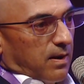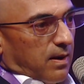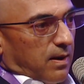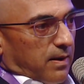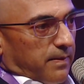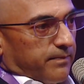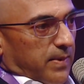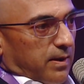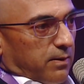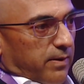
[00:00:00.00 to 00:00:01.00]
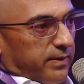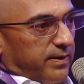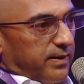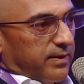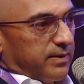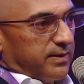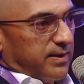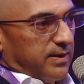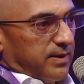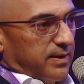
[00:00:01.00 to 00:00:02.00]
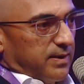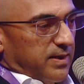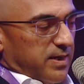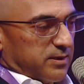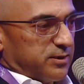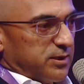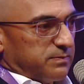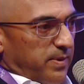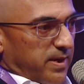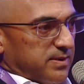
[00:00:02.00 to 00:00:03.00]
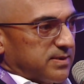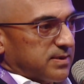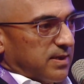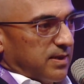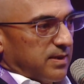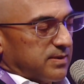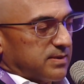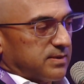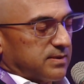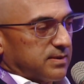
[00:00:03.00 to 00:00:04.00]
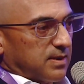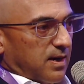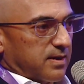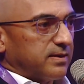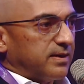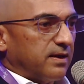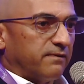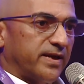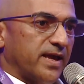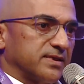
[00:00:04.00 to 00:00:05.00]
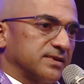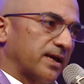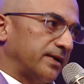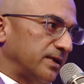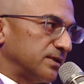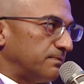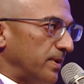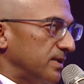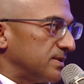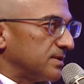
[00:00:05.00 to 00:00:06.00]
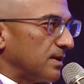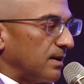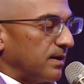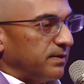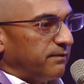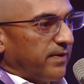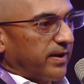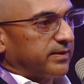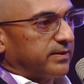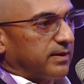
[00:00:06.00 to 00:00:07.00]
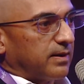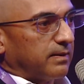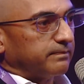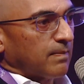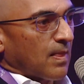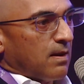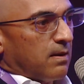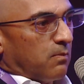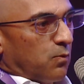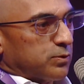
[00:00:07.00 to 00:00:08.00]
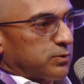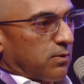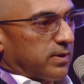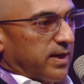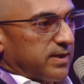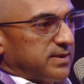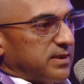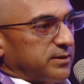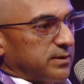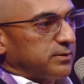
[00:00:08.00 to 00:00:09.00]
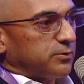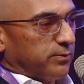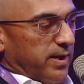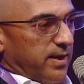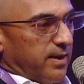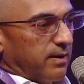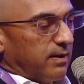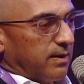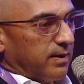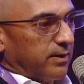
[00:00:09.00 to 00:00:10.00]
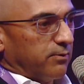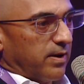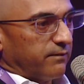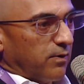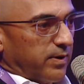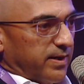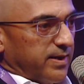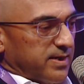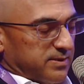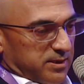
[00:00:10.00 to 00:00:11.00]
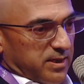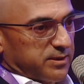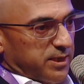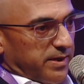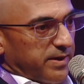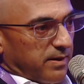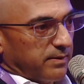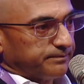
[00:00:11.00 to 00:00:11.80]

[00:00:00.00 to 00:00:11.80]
I think the ESG space is currently a very exciting space. In fact, most organizations today, have got an ESG agenda.